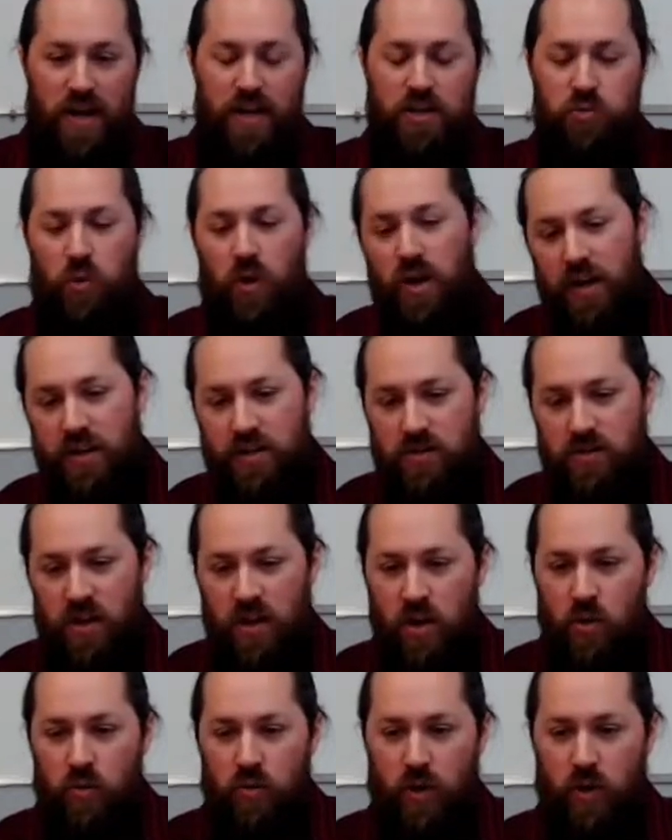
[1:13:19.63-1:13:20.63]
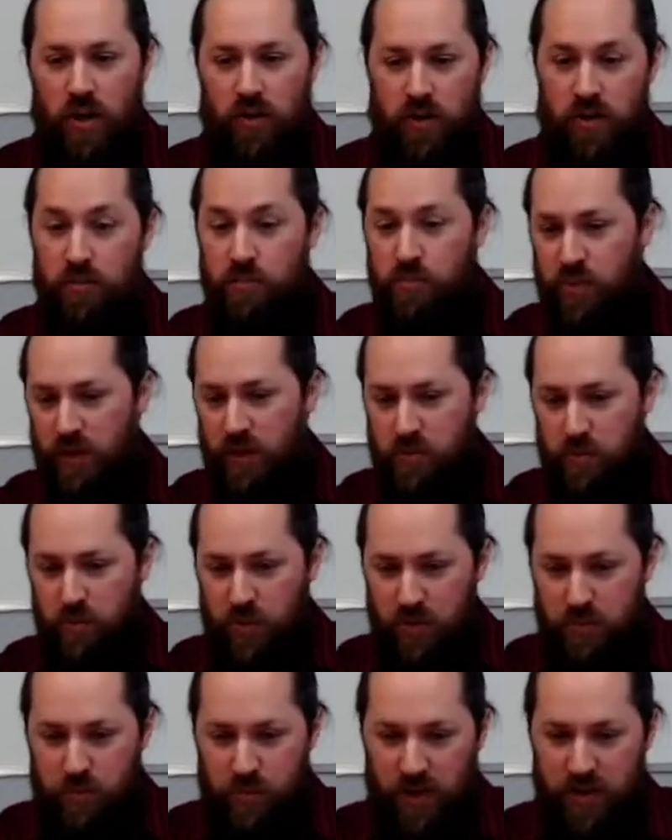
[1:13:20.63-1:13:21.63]
That's why it's uh, in
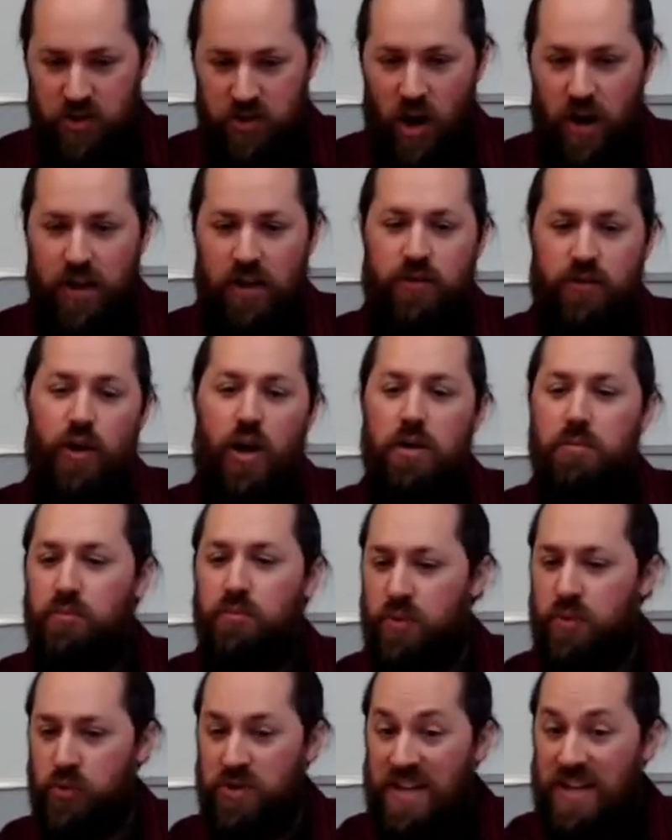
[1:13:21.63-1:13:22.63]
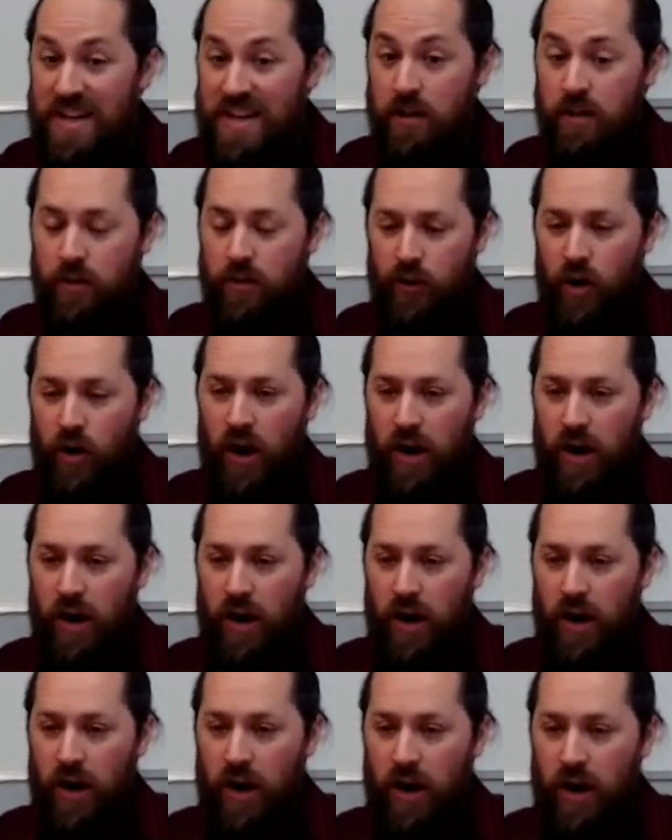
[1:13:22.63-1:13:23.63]
Platonic thought and Plotinian
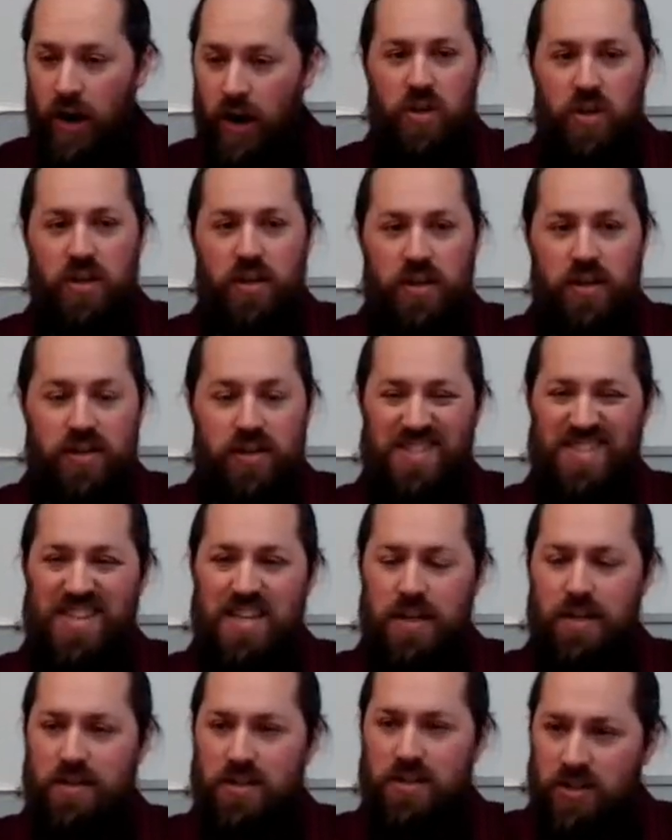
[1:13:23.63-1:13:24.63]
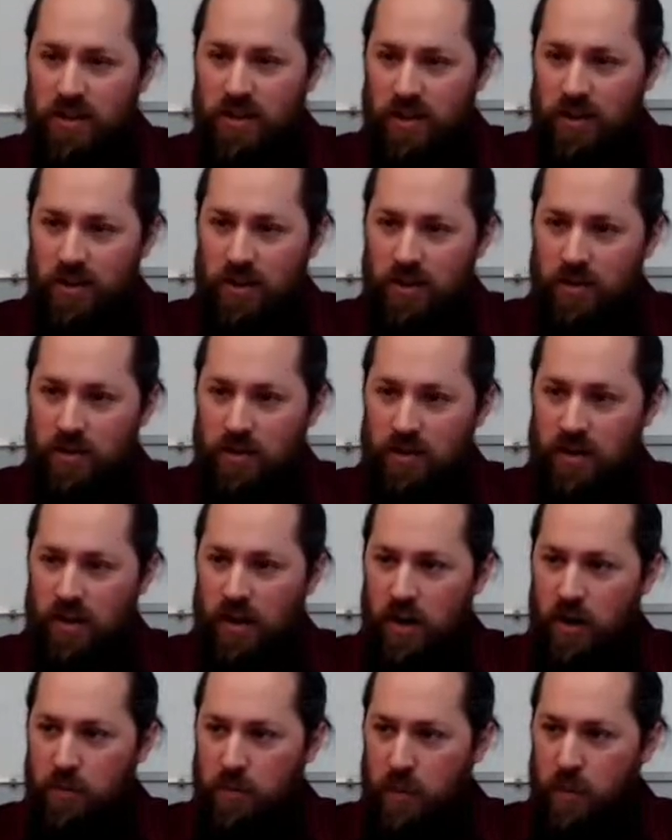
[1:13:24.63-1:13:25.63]
thought, beauty is this
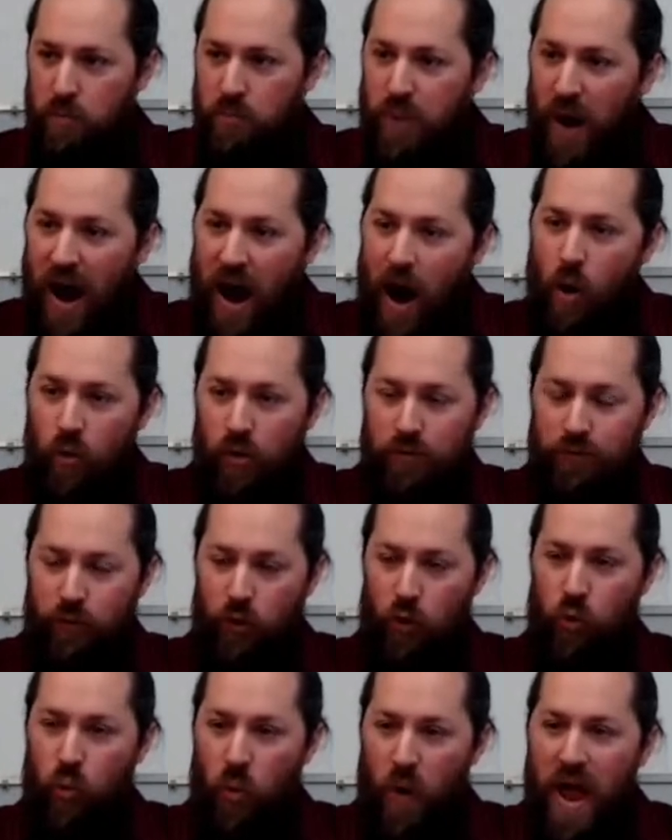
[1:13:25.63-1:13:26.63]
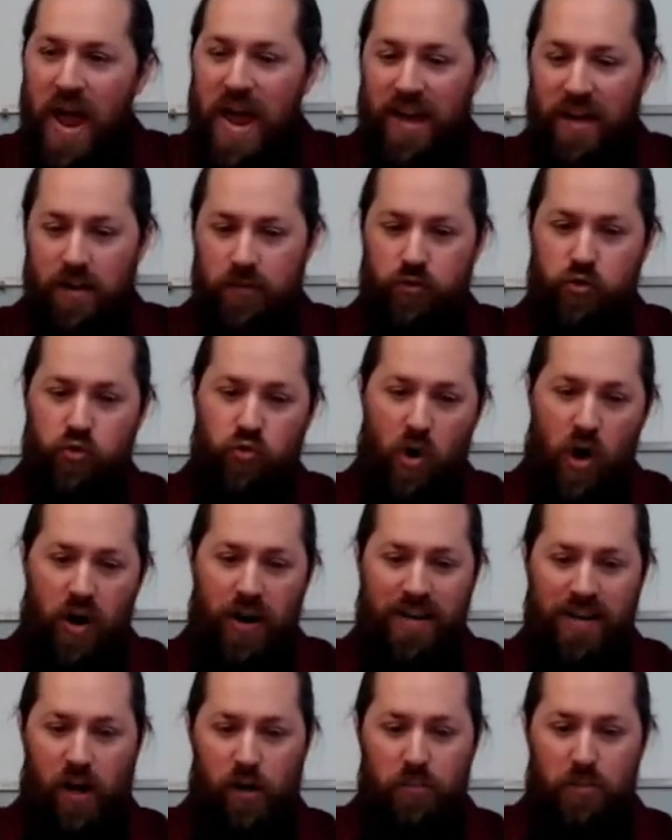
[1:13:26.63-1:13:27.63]
um, powerful way of
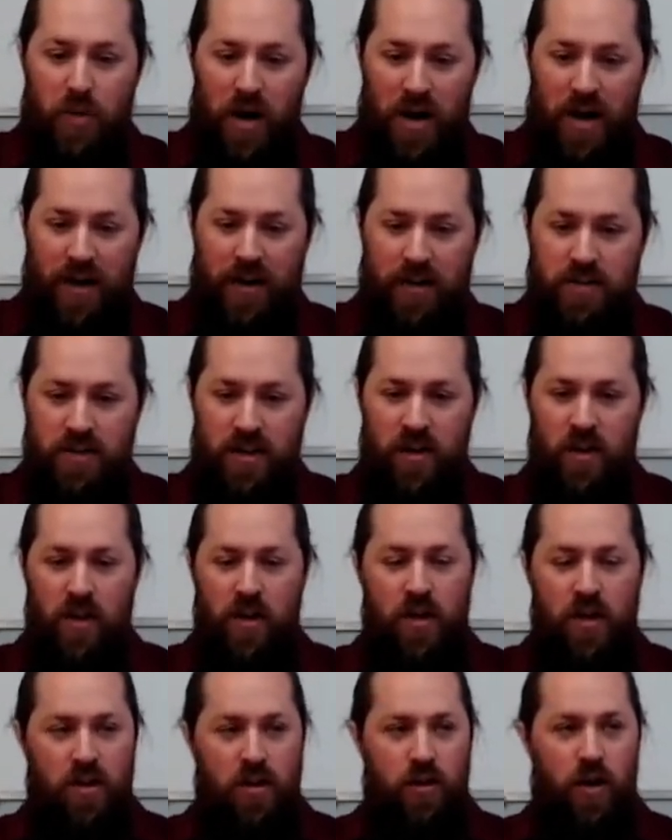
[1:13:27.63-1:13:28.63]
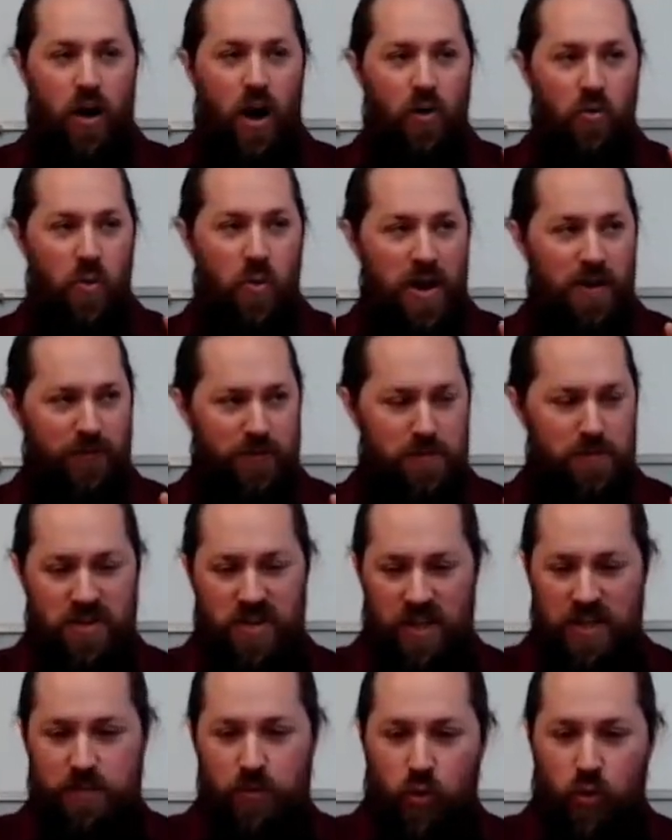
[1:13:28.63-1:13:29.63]
drawing our mind away from the
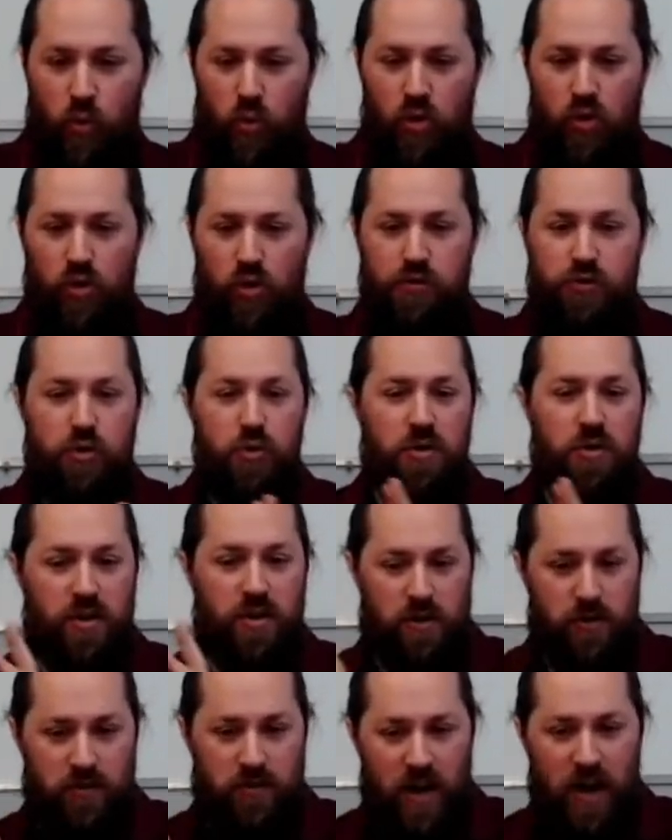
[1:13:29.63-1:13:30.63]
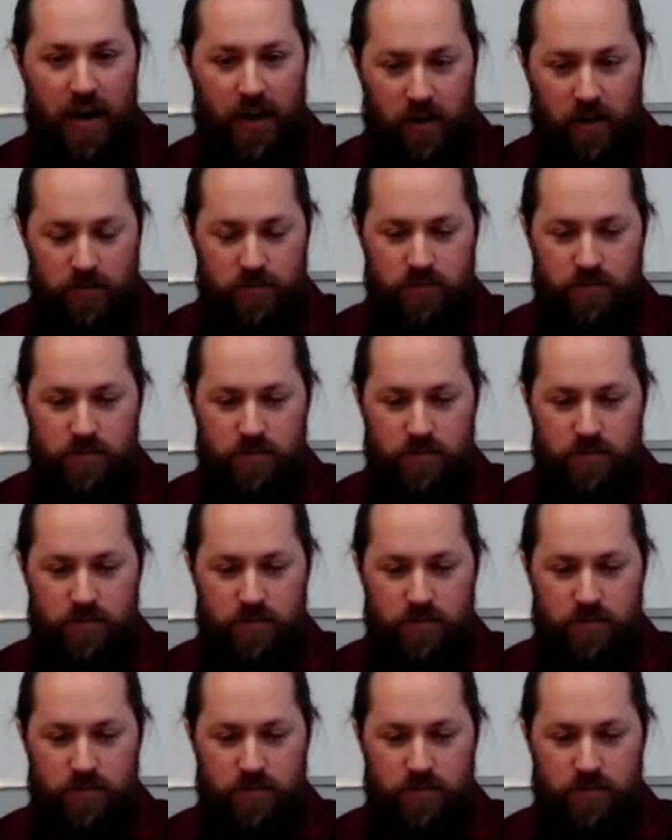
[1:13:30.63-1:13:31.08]
sensible world to the divine.